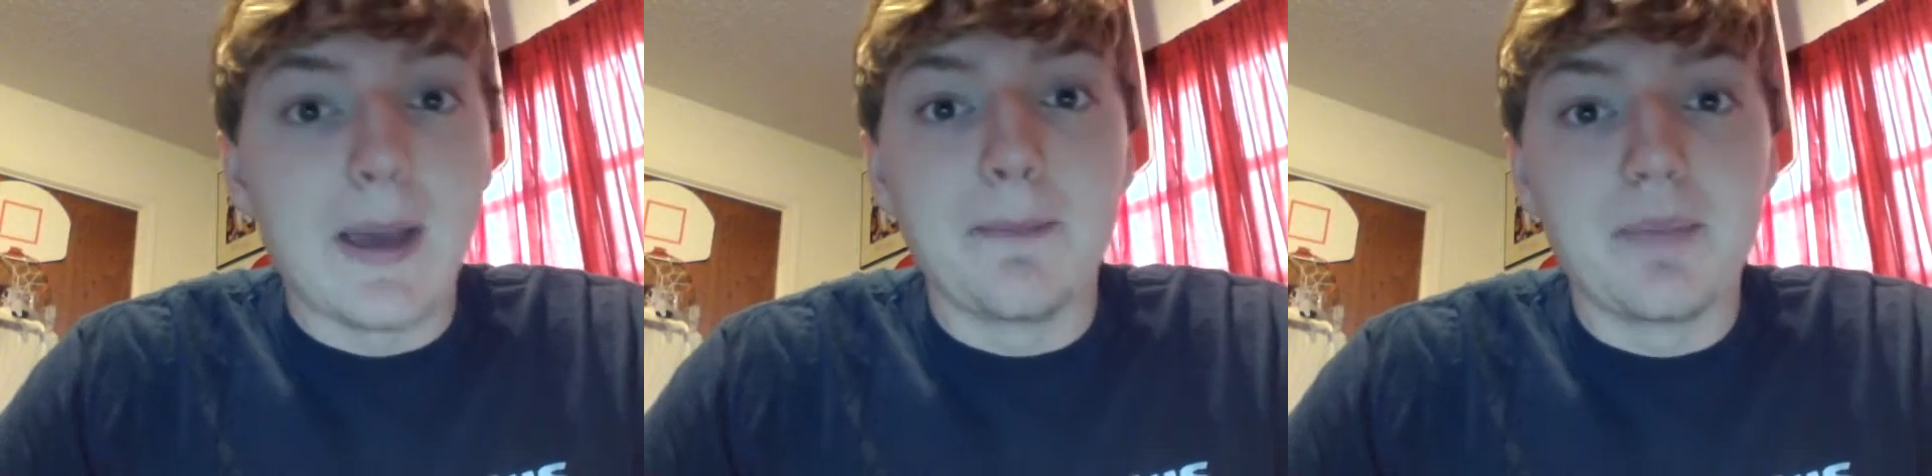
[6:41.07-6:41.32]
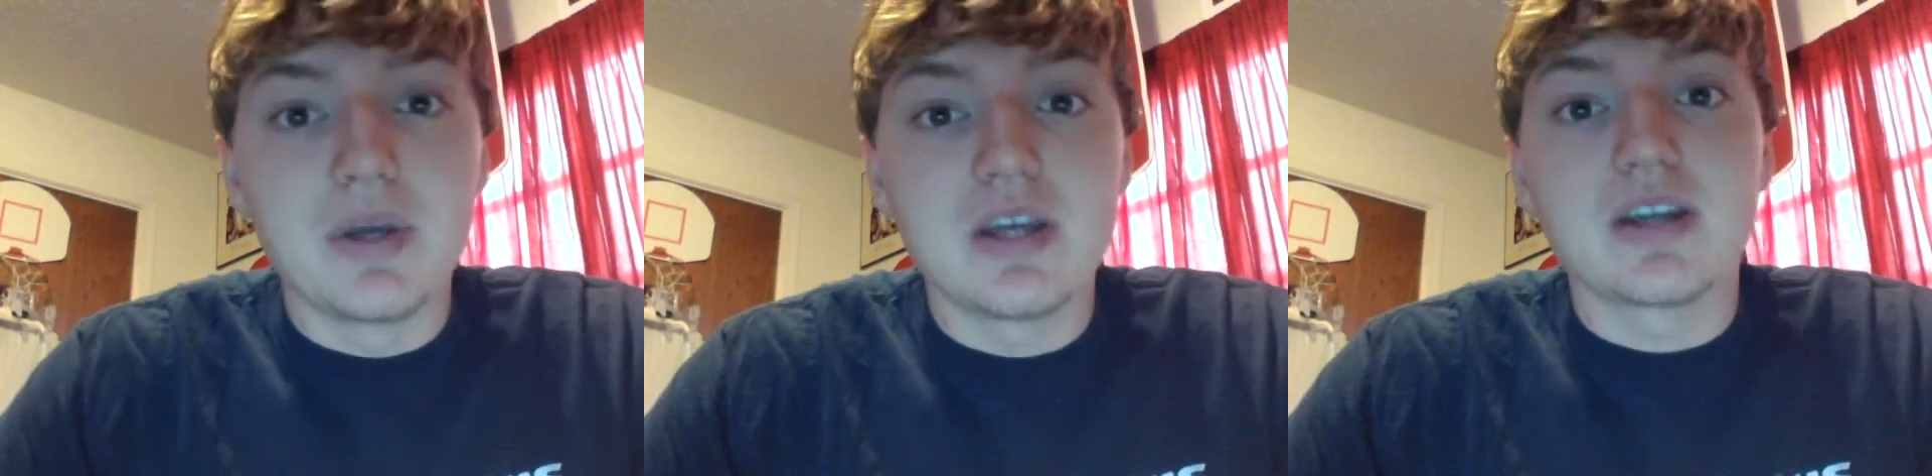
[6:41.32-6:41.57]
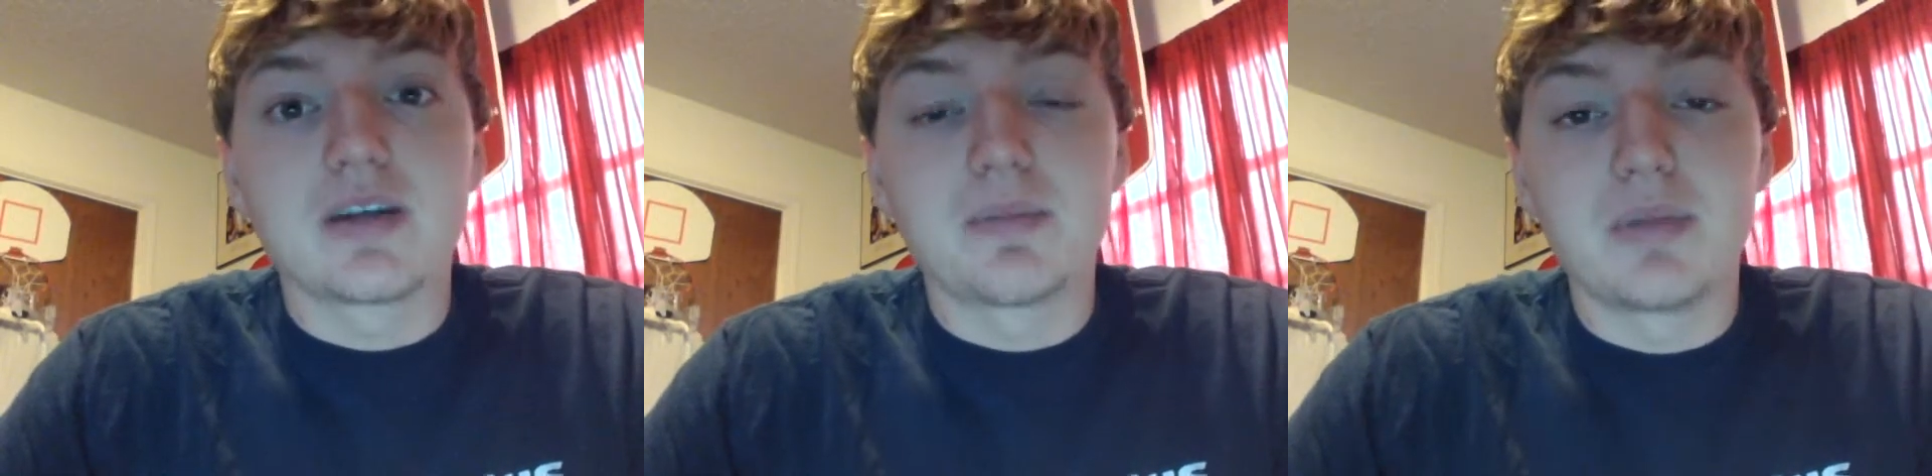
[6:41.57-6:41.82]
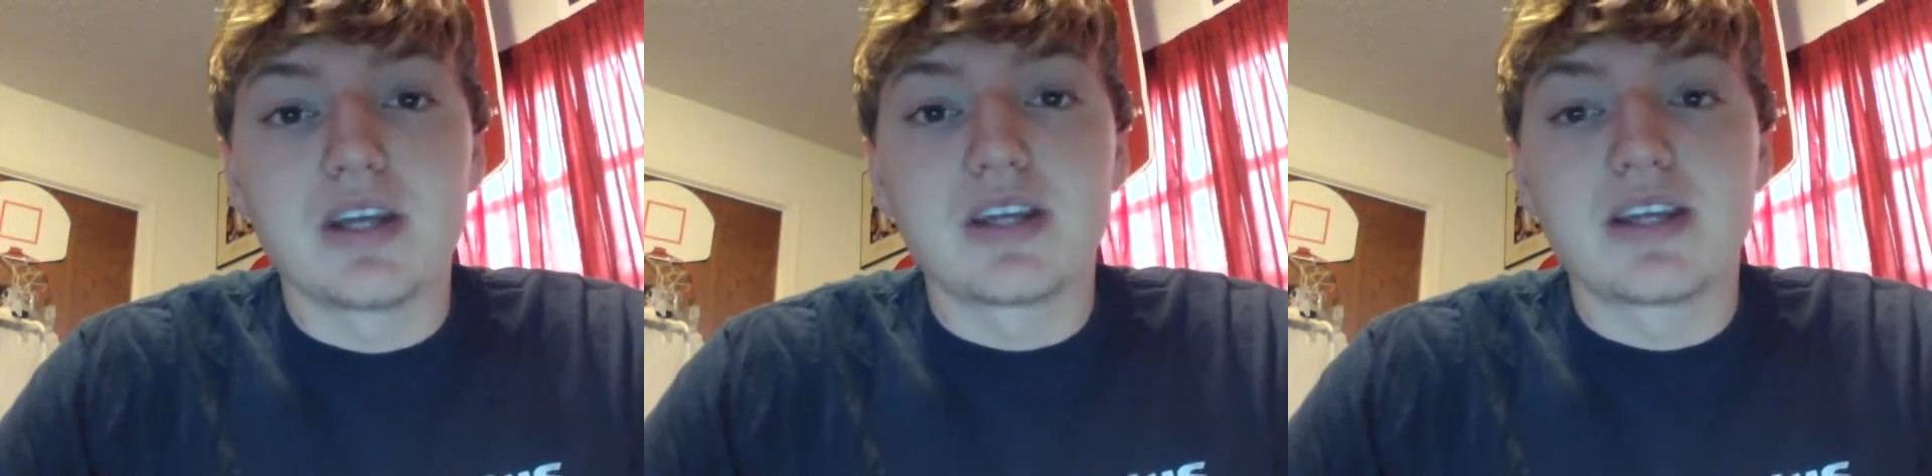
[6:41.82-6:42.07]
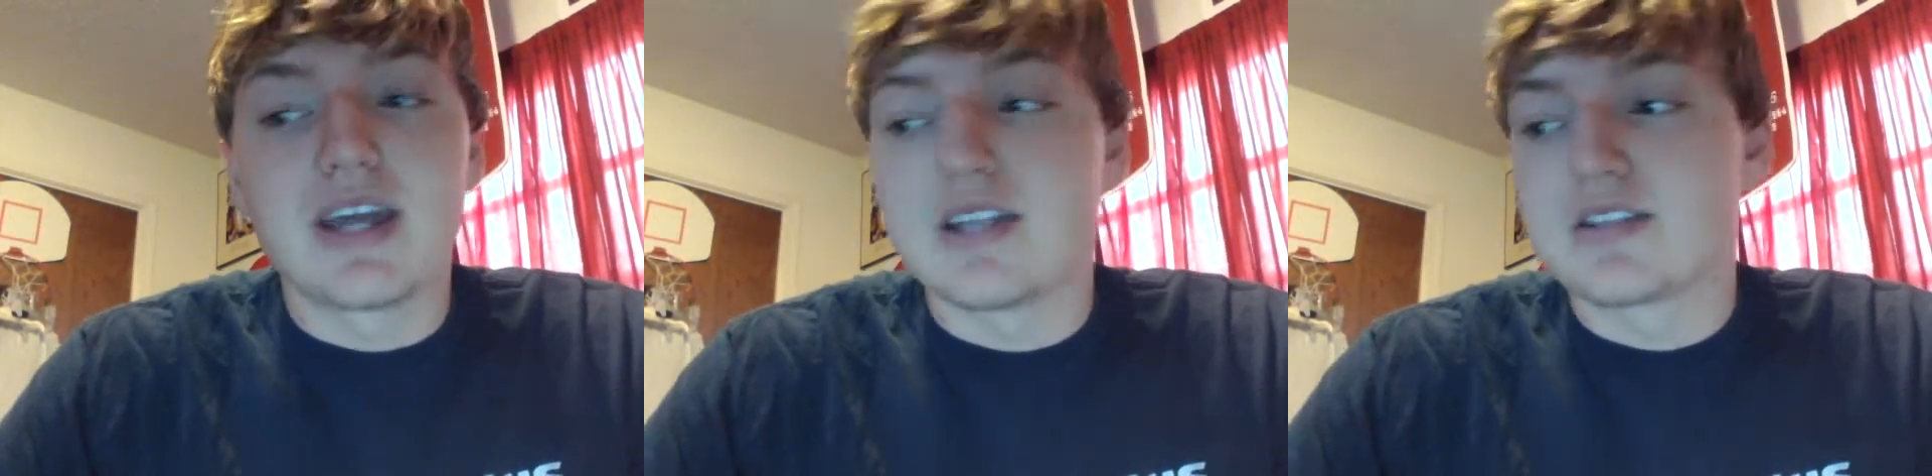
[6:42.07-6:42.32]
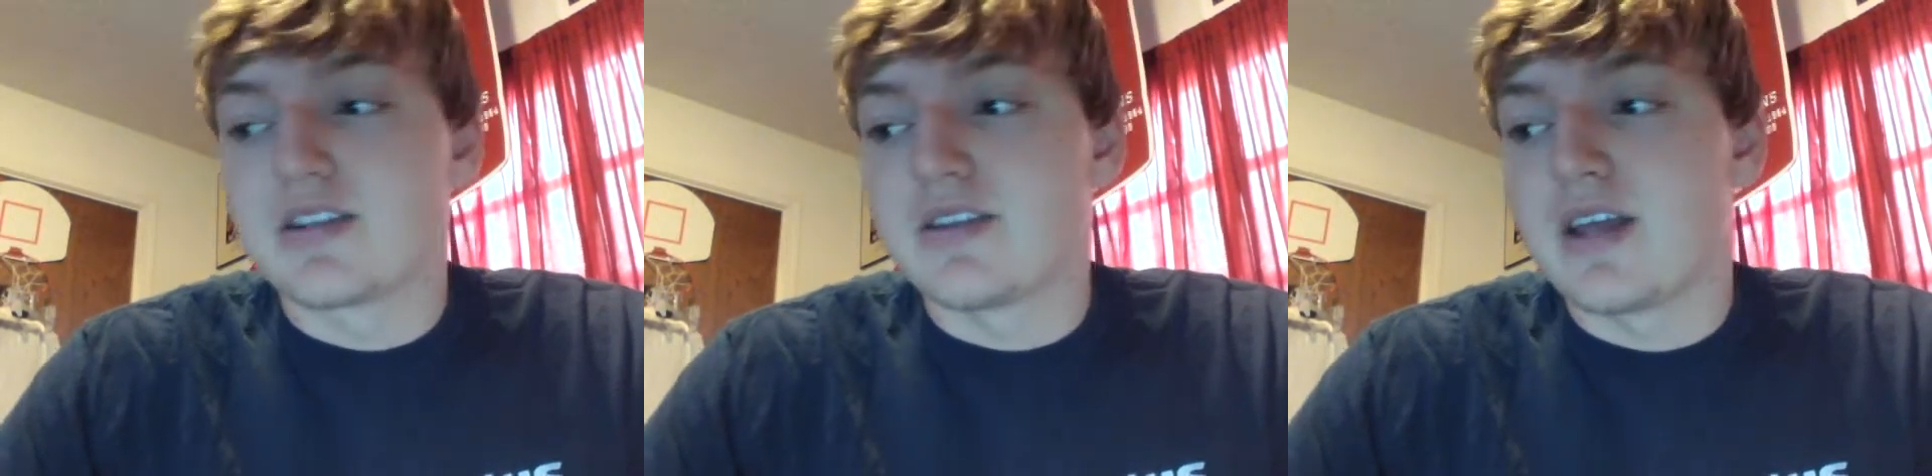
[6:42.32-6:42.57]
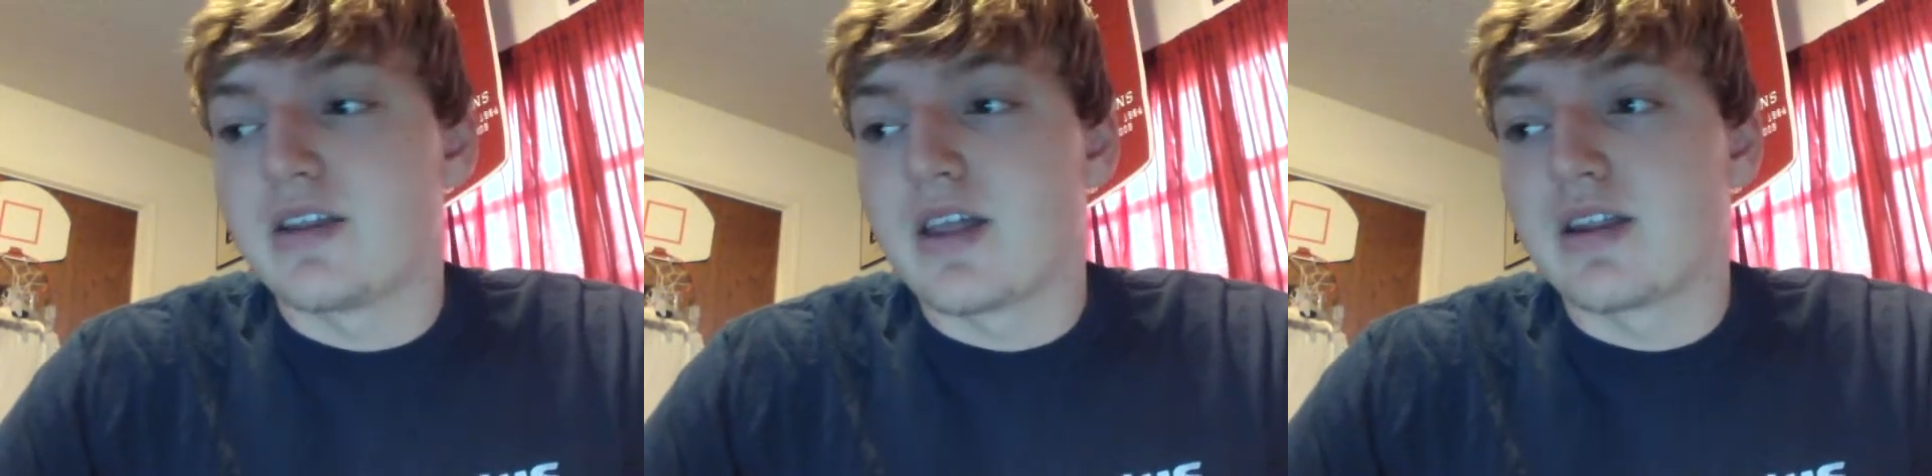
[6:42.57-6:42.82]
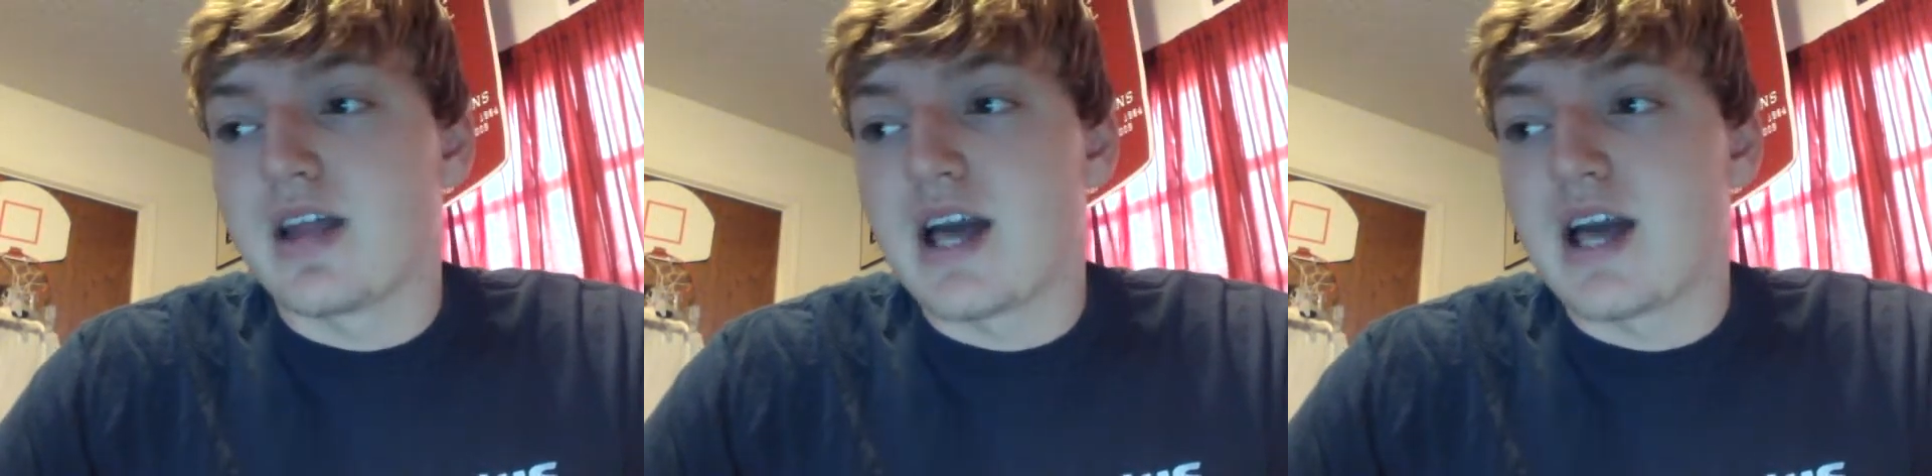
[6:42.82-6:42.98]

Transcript: A big, big catch in that